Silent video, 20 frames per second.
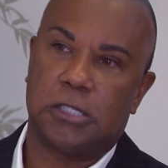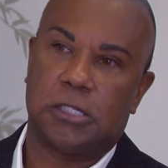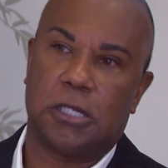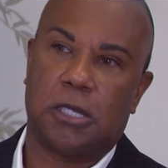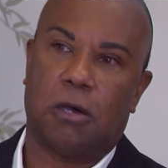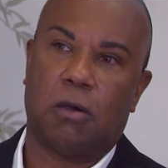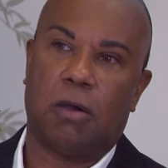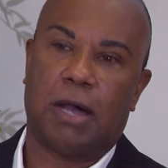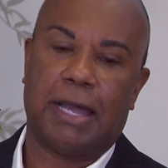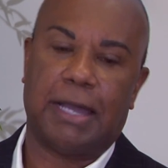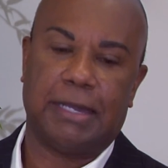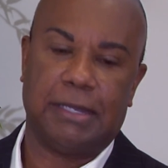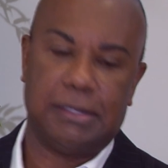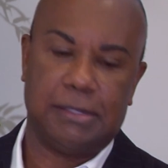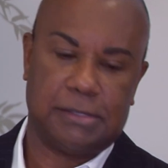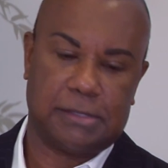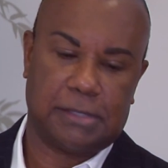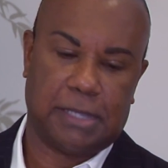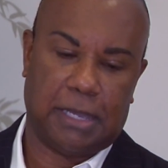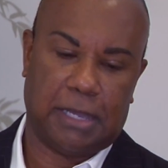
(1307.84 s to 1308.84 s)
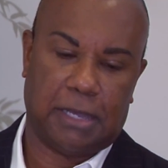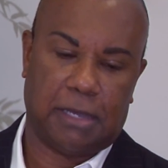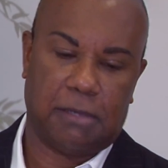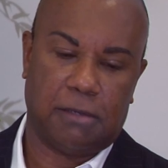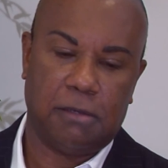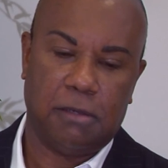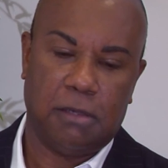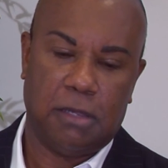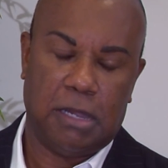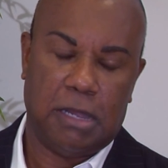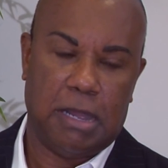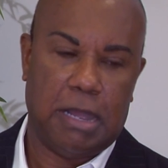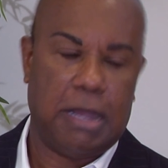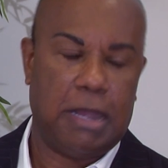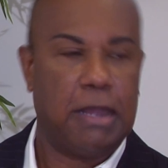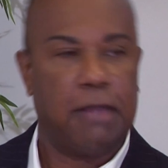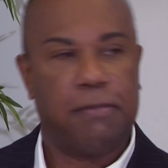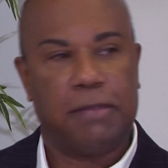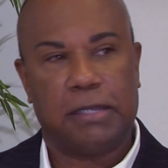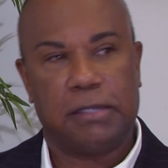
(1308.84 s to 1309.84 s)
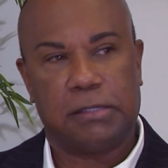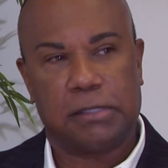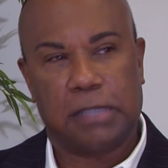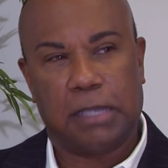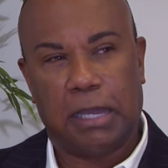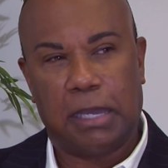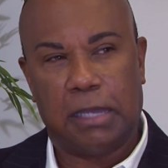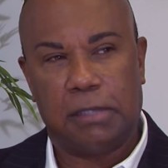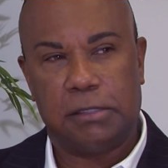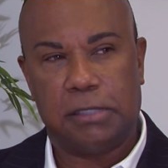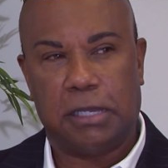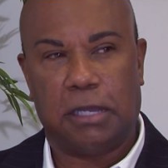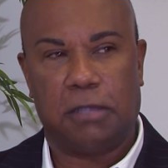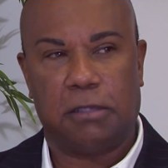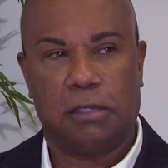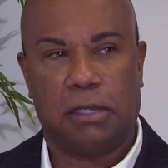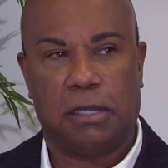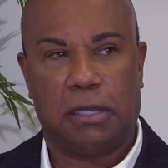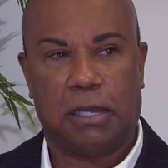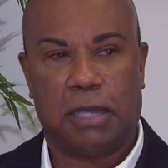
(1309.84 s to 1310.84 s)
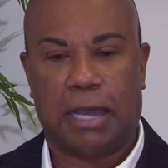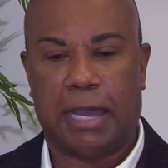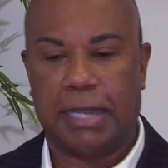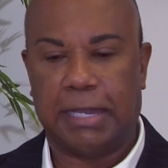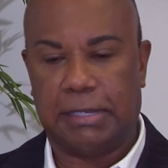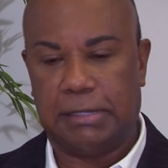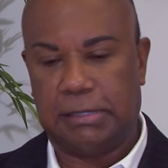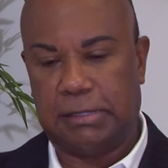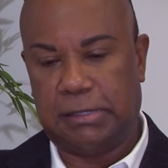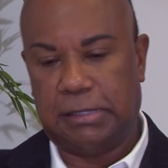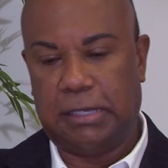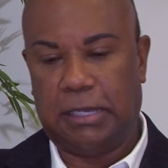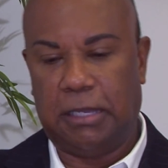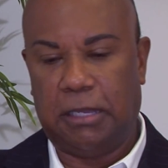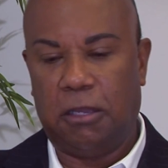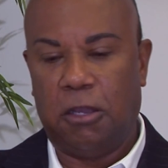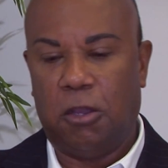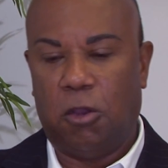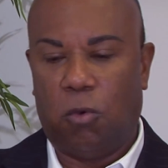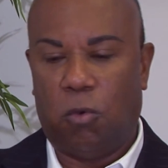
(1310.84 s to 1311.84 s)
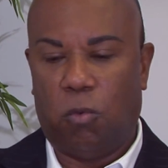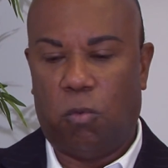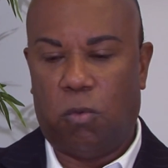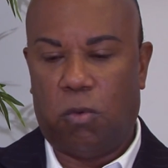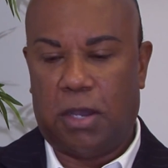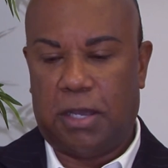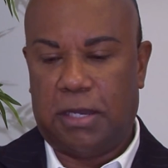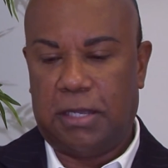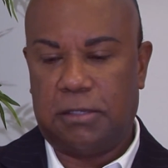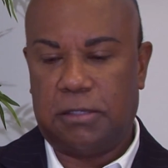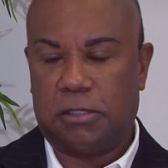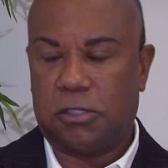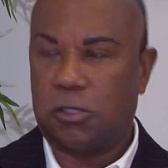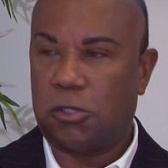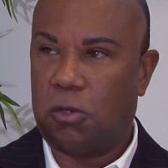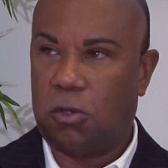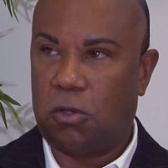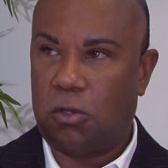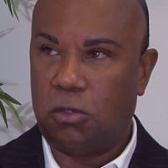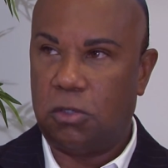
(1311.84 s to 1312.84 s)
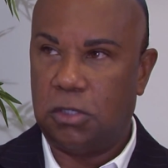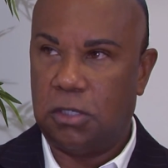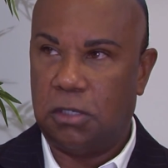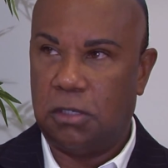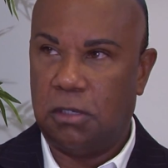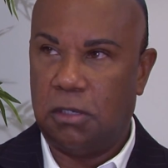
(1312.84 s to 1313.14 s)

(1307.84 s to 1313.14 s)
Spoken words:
So I get a scan, and that scan I can see what has sold,